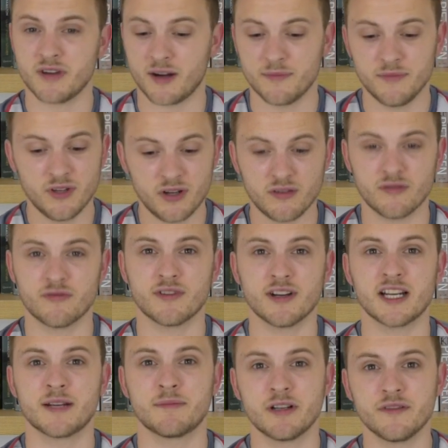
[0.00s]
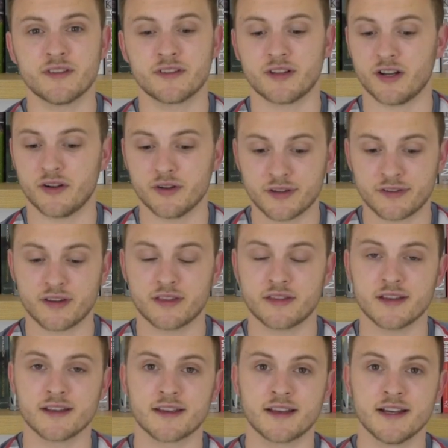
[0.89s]
I'm not really bothered. I honestly
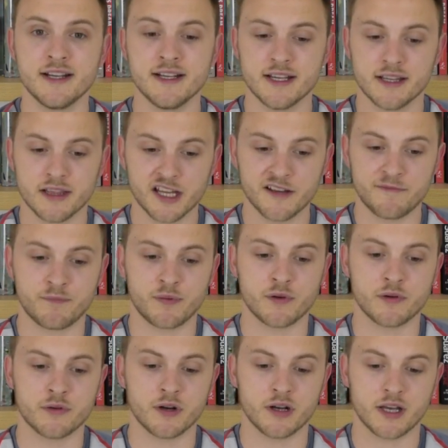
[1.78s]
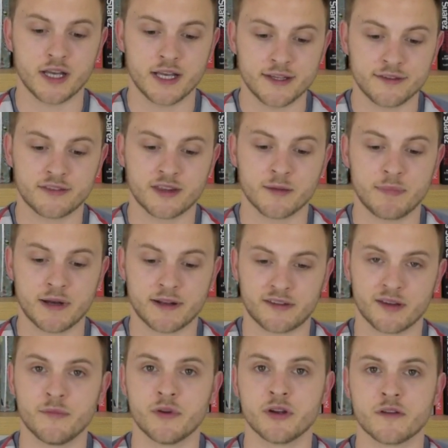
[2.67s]
think Liverpool is the
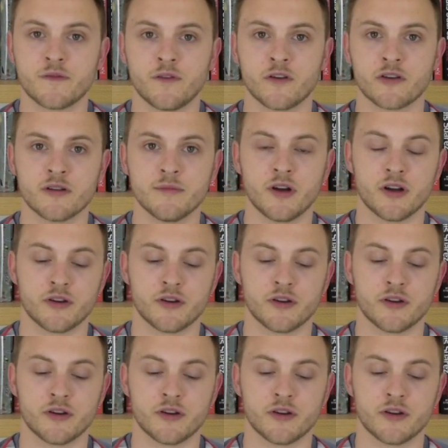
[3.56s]
better move for him.